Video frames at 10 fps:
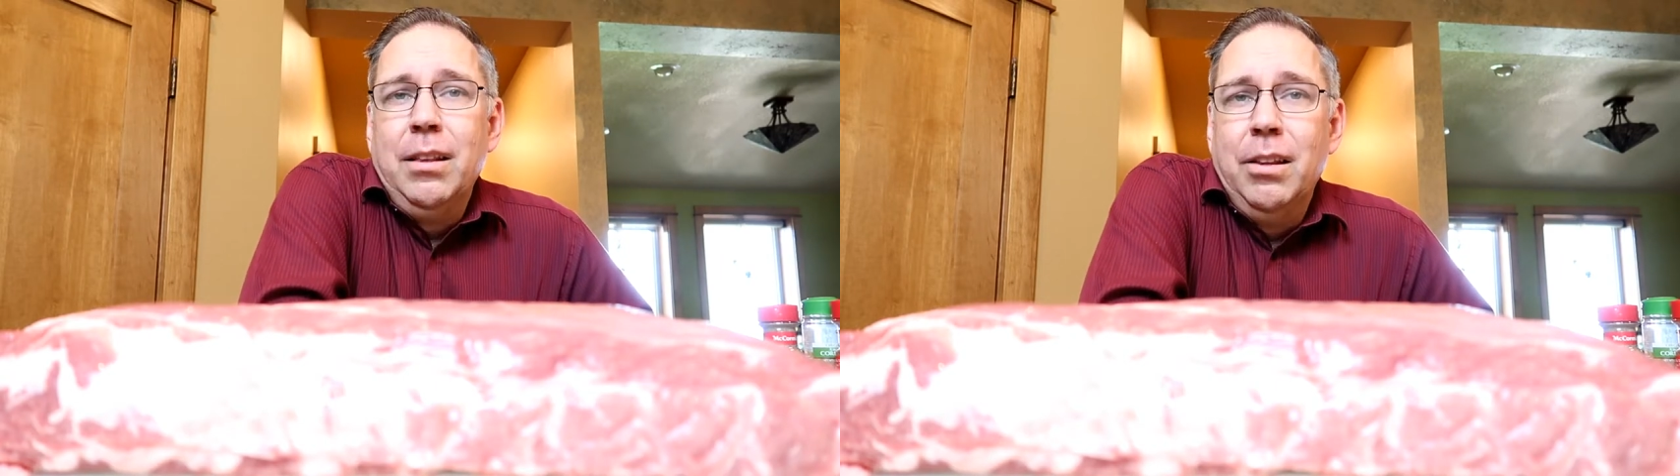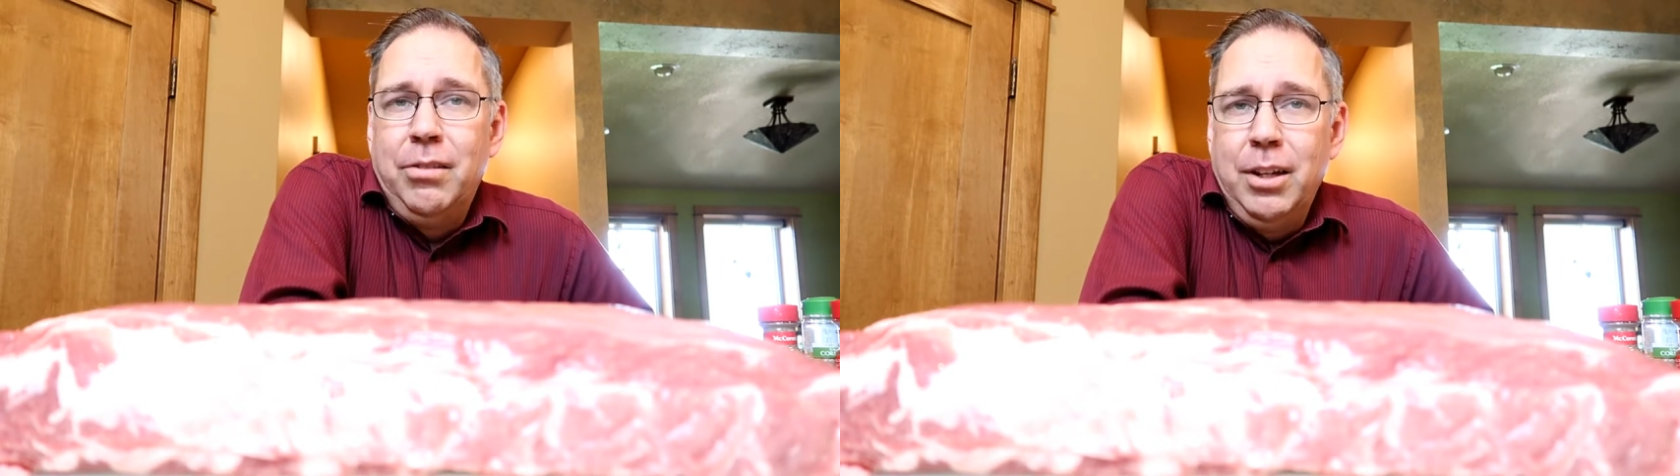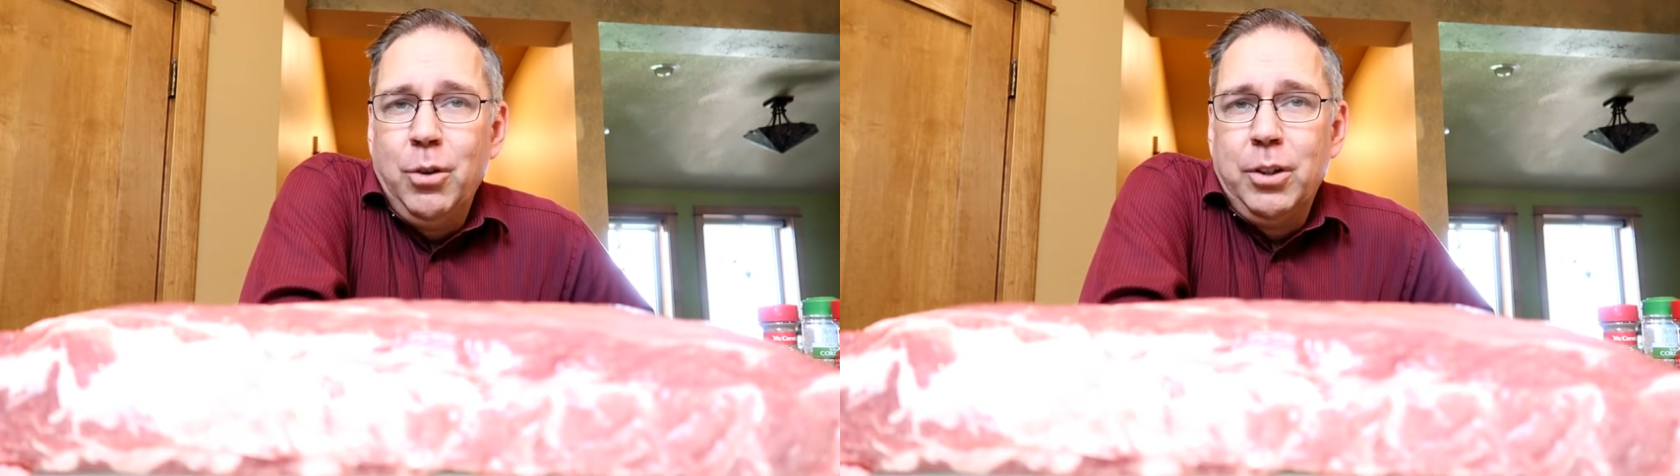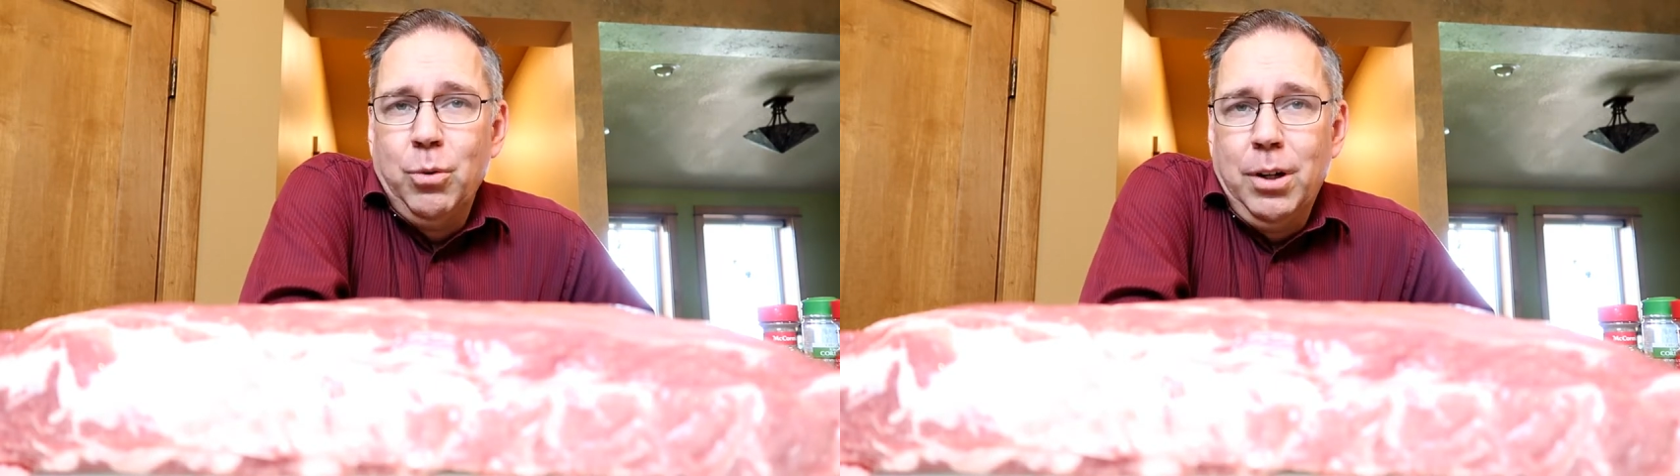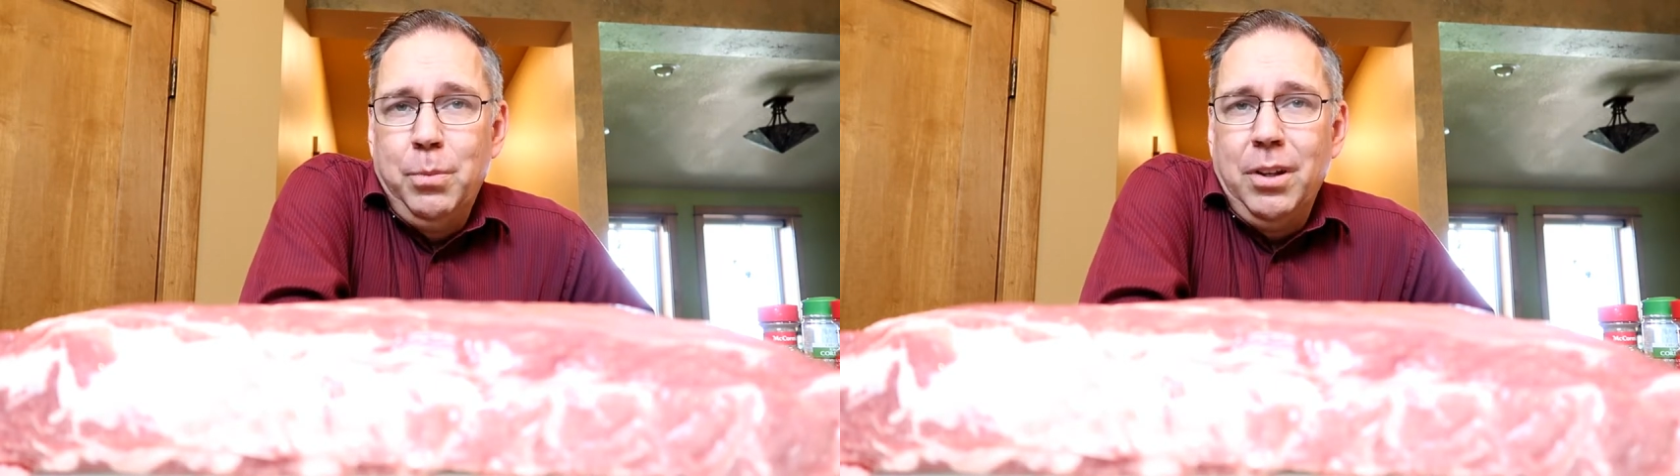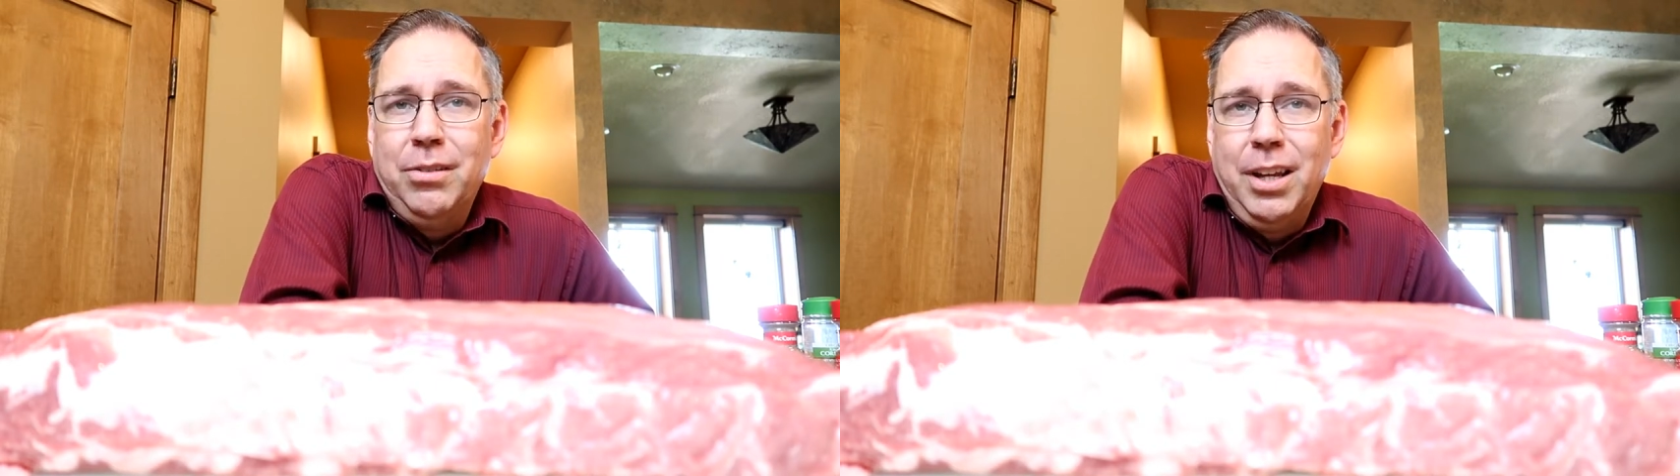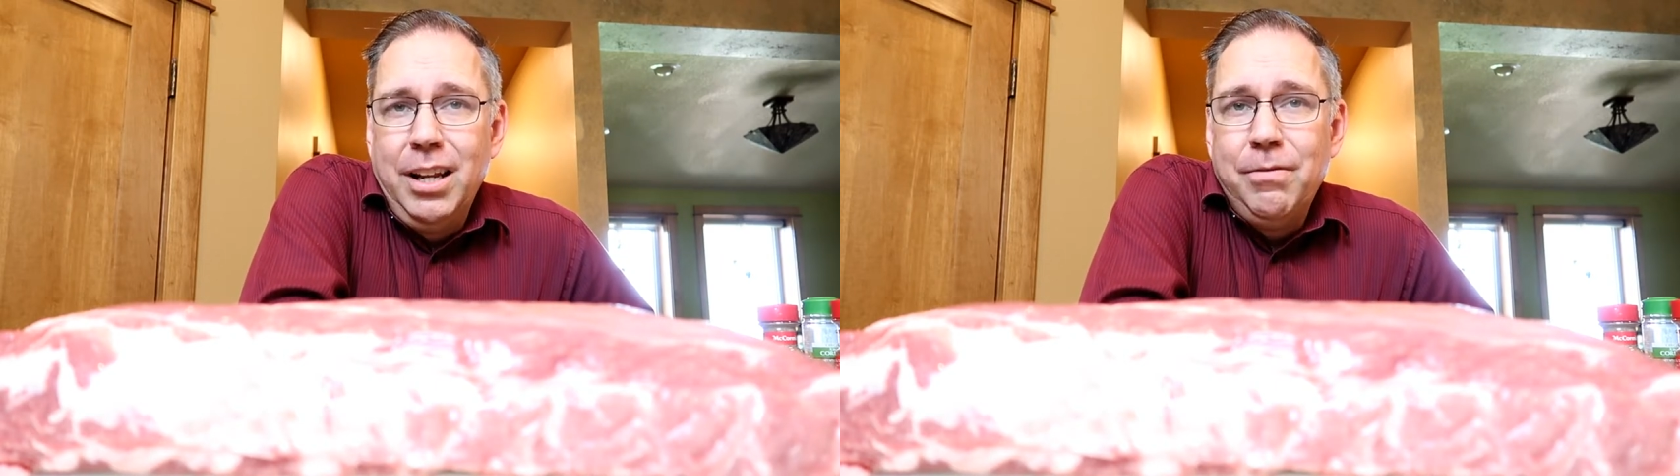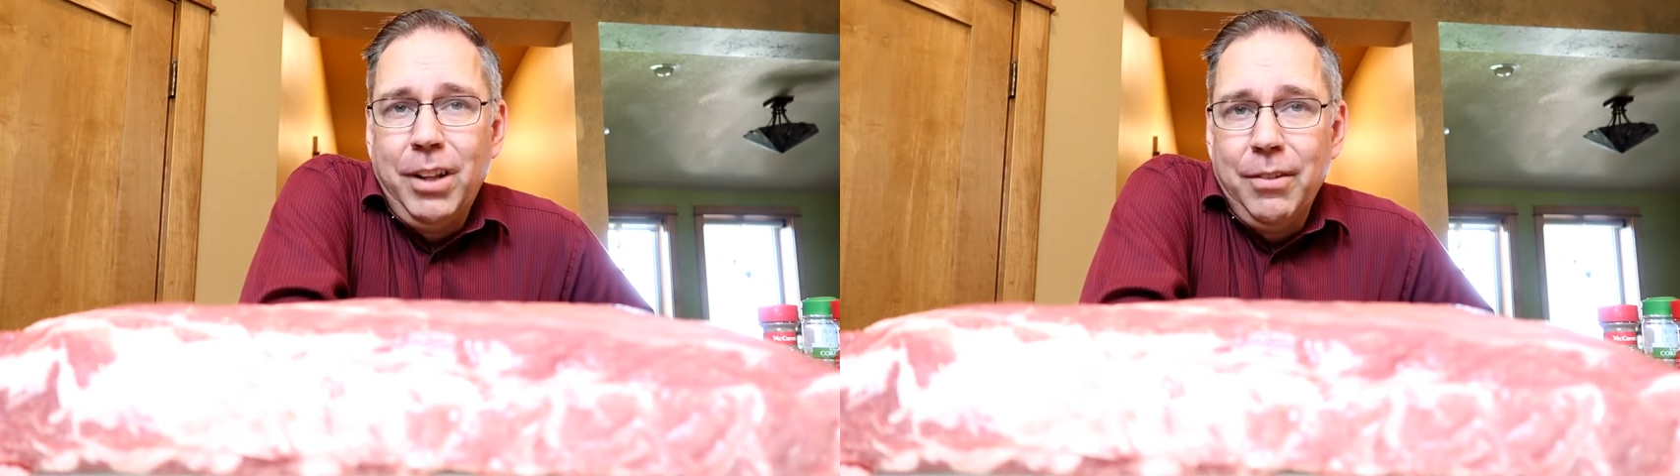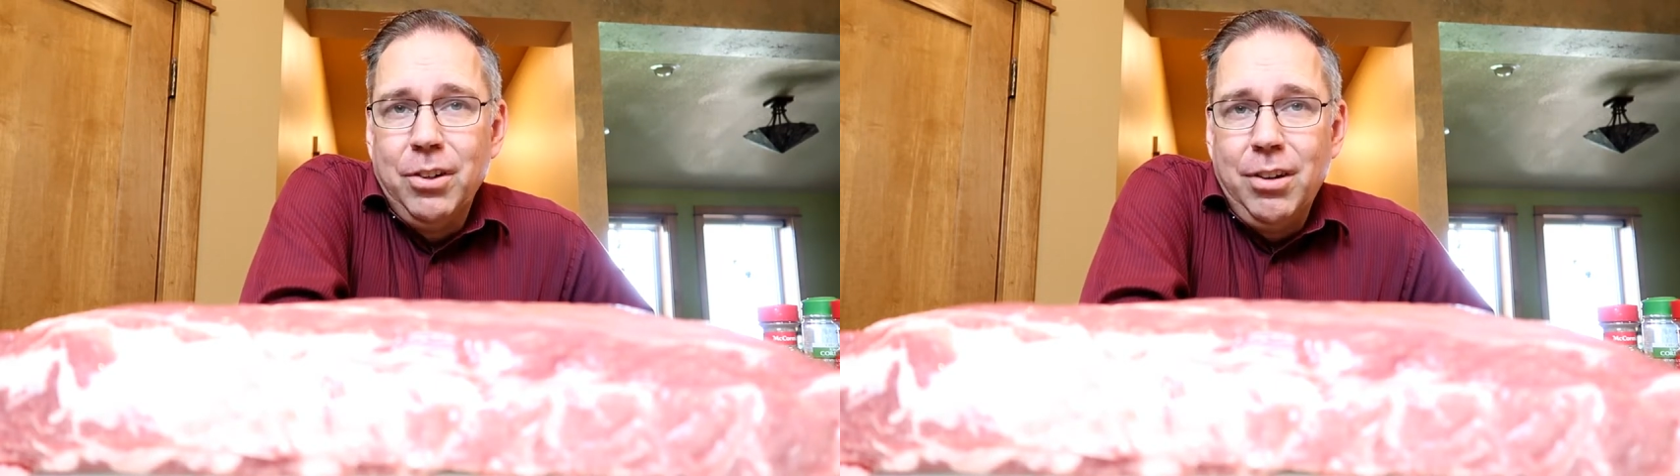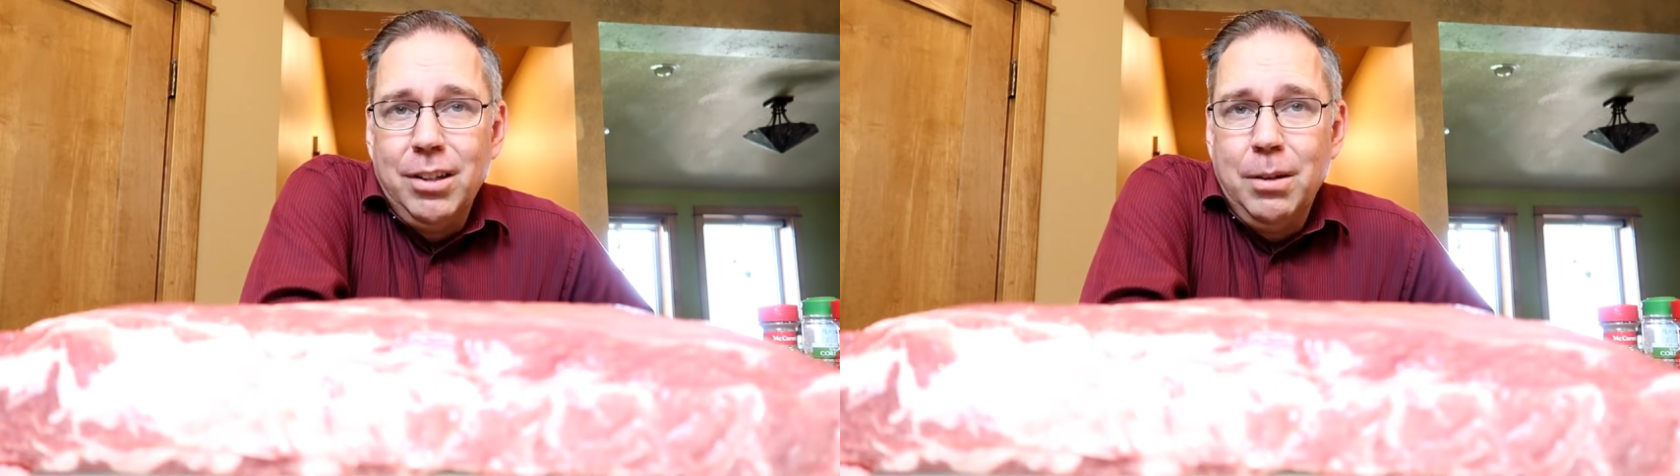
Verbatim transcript: The secret to ribs is getting flavors on